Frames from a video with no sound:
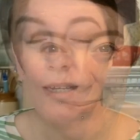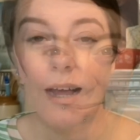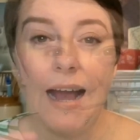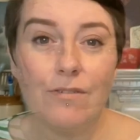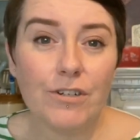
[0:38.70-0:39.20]

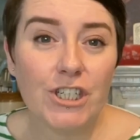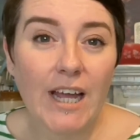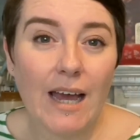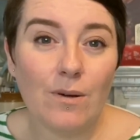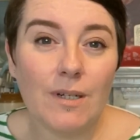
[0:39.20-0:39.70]

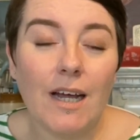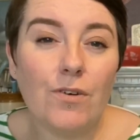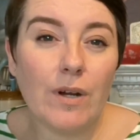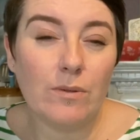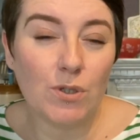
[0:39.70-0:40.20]
Averaging out at
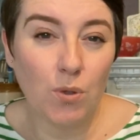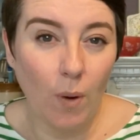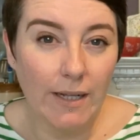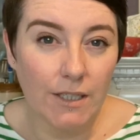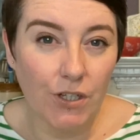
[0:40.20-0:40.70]
around
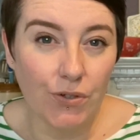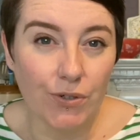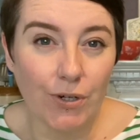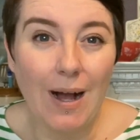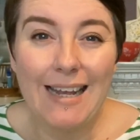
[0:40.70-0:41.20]

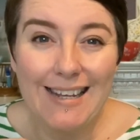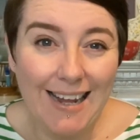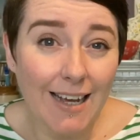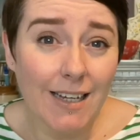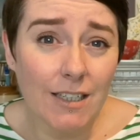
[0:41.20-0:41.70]
€20, a
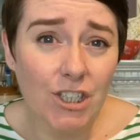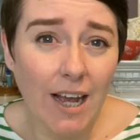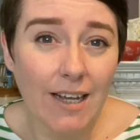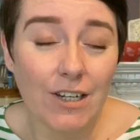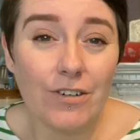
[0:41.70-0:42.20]
lagging
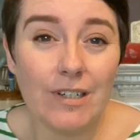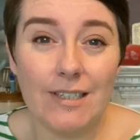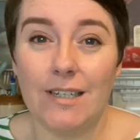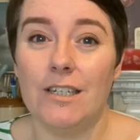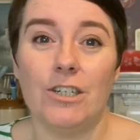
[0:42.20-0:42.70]
jacket or a
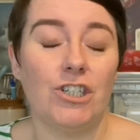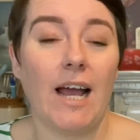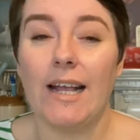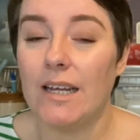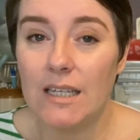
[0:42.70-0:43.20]
cylinder
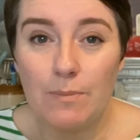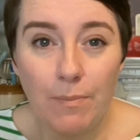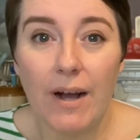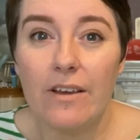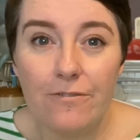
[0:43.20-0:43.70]
jacket is
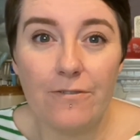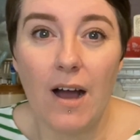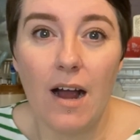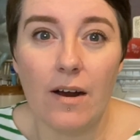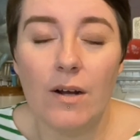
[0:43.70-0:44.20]
by
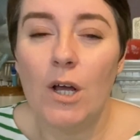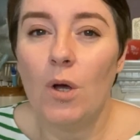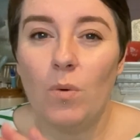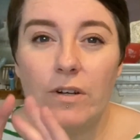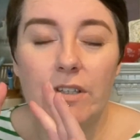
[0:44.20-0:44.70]
far
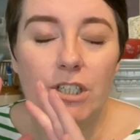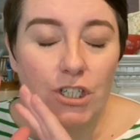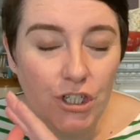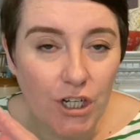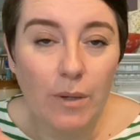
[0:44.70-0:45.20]
one of the
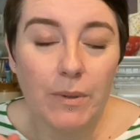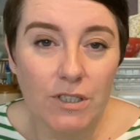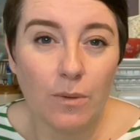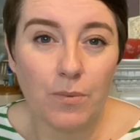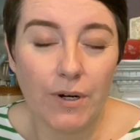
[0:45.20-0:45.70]

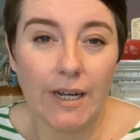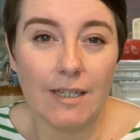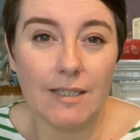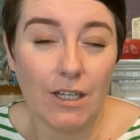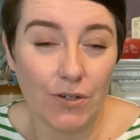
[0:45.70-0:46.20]
cheapest
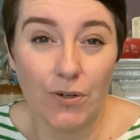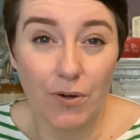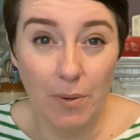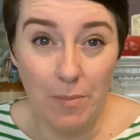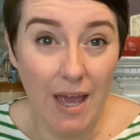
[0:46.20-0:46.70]
upgrades that you're
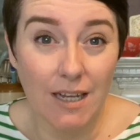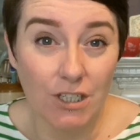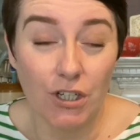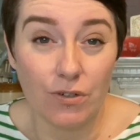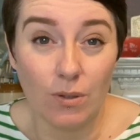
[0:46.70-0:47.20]
going to make
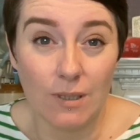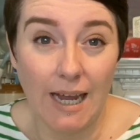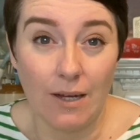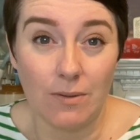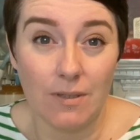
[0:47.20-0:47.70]
to your old
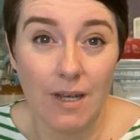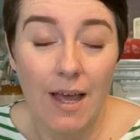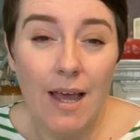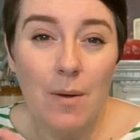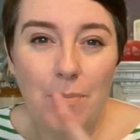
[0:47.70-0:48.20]
house.
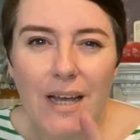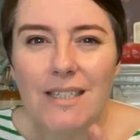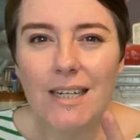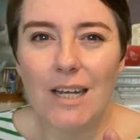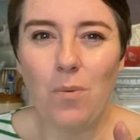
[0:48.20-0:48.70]

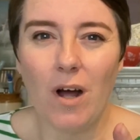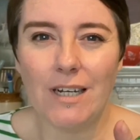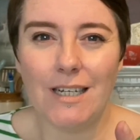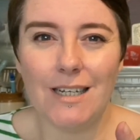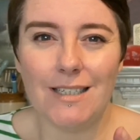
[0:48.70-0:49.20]
Basically what
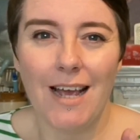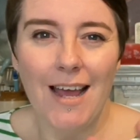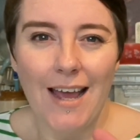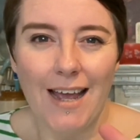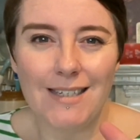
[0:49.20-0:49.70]
it is
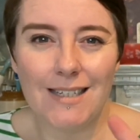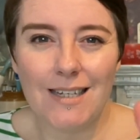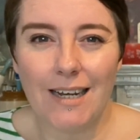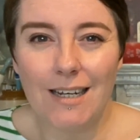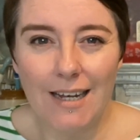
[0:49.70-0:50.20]
it's
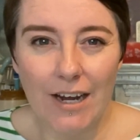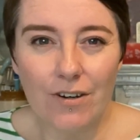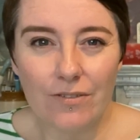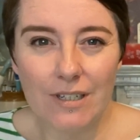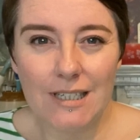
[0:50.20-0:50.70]
like a
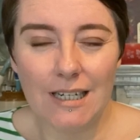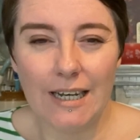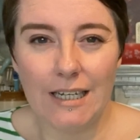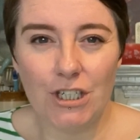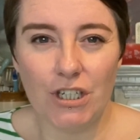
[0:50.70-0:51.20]
layer of
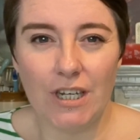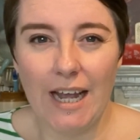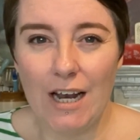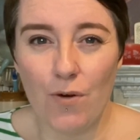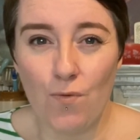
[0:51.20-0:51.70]
insulation
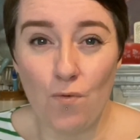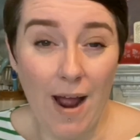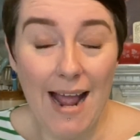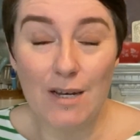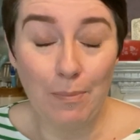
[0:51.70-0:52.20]
in a
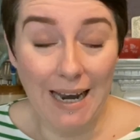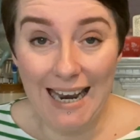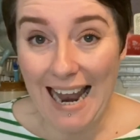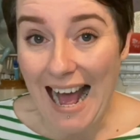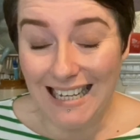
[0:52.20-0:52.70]
red
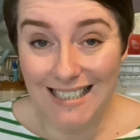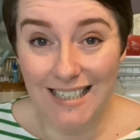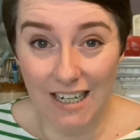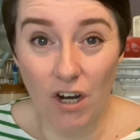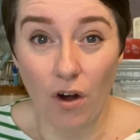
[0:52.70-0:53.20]

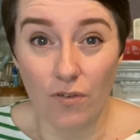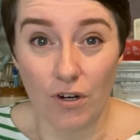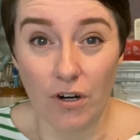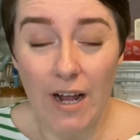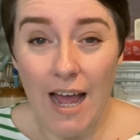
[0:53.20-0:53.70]
plastic
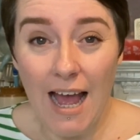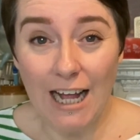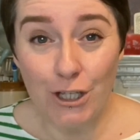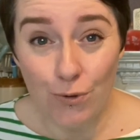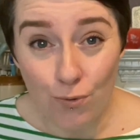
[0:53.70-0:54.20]
cover
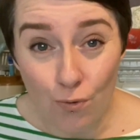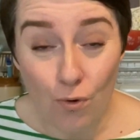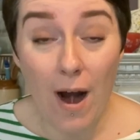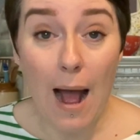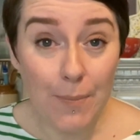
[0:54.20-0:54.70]
and you
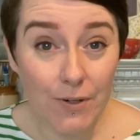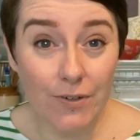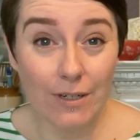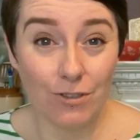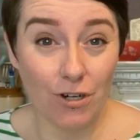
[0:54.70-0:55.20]
wrap it
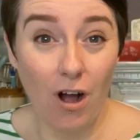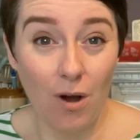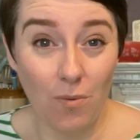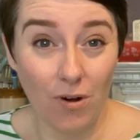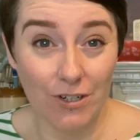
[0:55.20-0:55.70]
around your
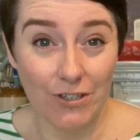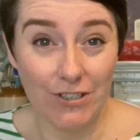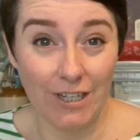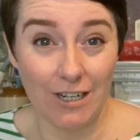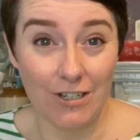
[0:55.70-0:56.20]
hot water
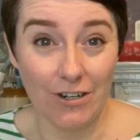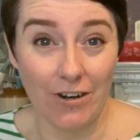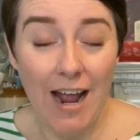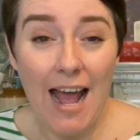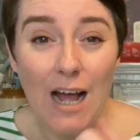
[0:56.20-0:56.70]

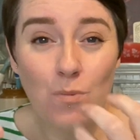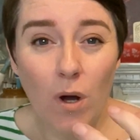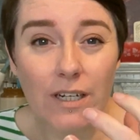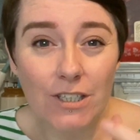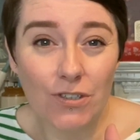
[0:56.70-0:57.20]
cylinder, and
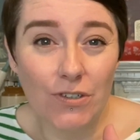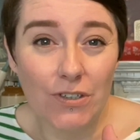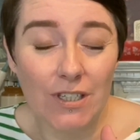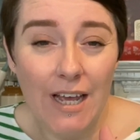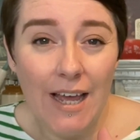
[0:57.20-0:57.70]
what it
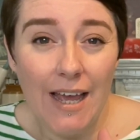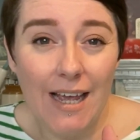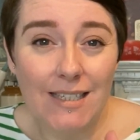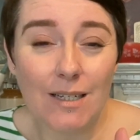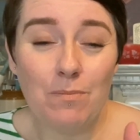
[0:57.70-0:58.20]
does
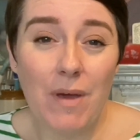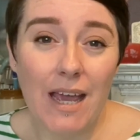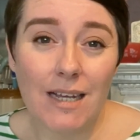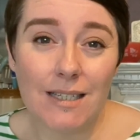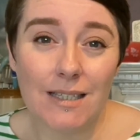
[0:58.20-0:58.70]
is it
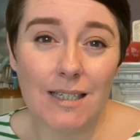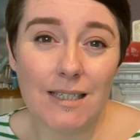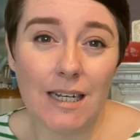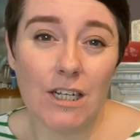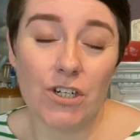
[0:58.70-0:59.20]
makes the
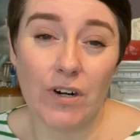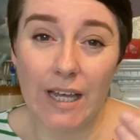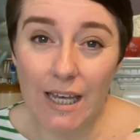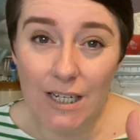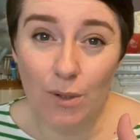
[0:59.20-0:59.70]
cylinder
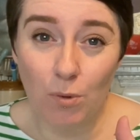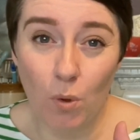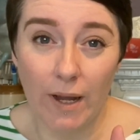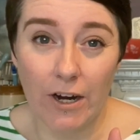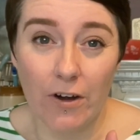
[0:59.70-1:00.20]
heat up
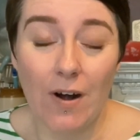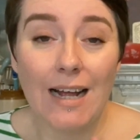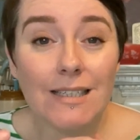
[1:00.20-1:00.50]
quicker and